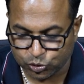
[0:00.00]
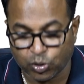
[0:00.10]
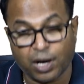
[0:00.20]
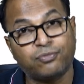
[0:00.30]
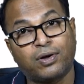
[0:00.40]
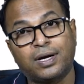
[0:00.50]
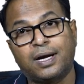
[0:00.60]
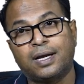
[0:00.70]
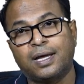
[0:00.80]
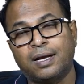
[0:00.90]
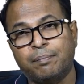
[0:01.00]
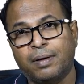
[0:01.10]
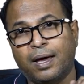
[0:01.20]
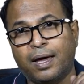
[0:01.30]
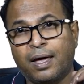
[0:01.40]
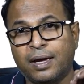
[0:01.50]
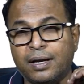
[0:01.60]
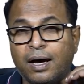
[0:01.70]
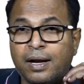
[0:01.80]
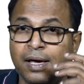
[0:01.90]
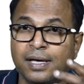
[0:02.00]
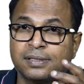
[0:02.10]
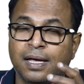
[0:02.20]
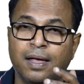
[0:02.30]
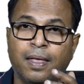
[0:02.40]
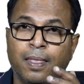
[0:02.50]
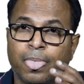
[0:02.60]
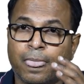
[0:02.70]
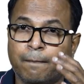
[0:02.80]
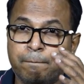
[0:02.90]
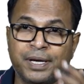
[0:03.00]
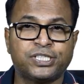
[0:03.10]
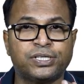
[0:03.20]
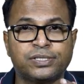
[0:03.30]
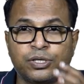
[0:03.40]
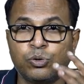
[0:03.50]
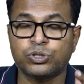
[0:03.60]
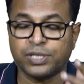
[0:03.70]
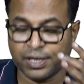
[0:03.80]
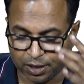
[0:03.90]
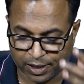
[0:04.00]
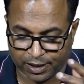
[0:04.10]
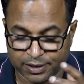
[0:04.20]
you should not forget in hernia is meshes used in hernia.